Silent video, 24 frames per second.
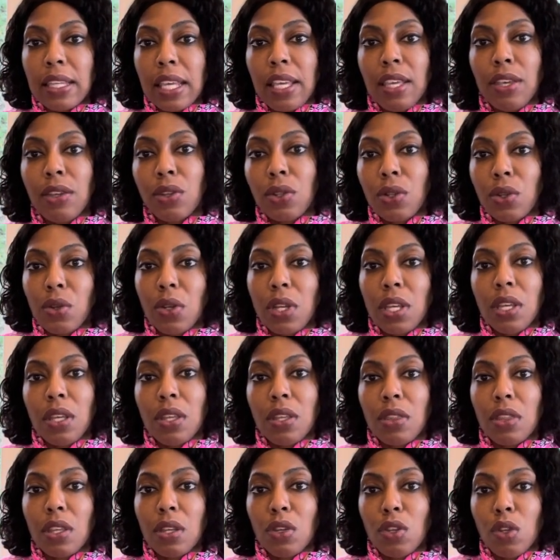including
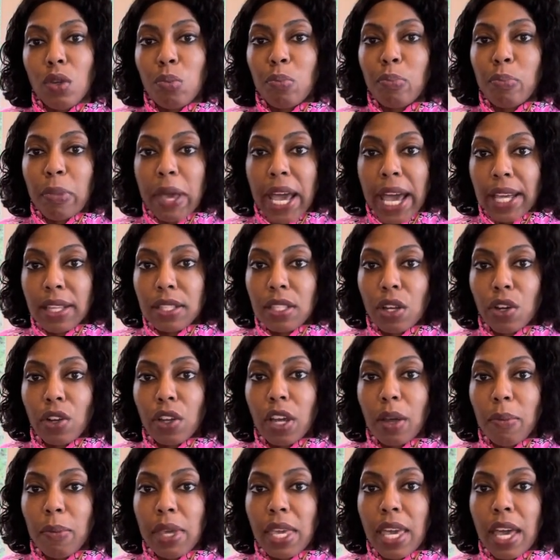the new bags that were
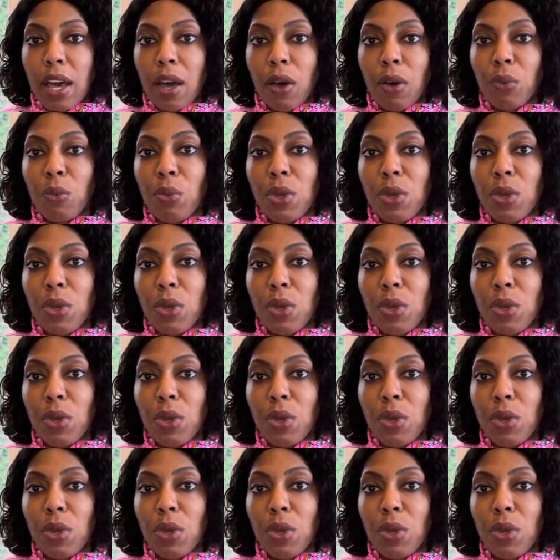coming out.